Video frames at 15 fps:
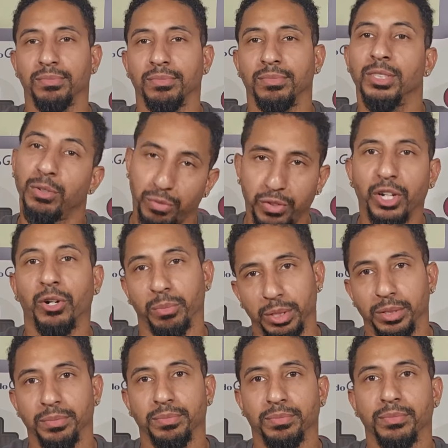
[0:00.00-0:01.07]
You feel me?
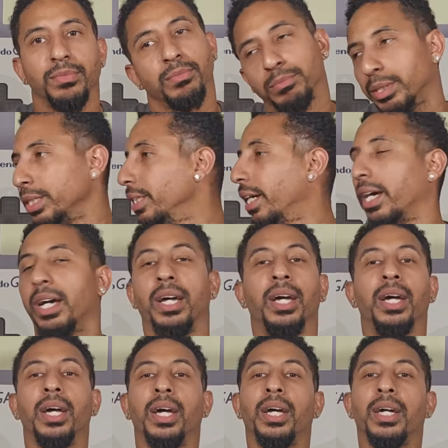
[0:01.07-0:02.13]
But yeah.
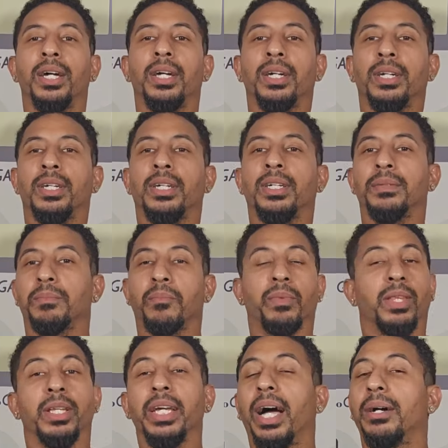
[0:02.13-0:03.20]

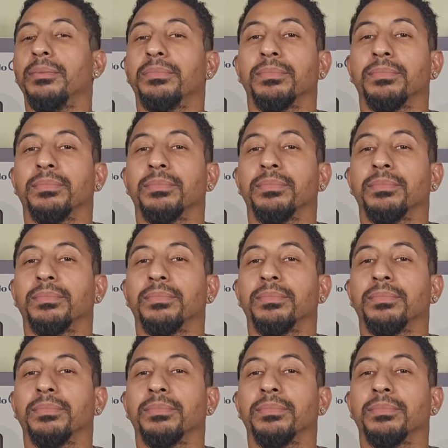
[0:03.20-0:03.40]
Yeah.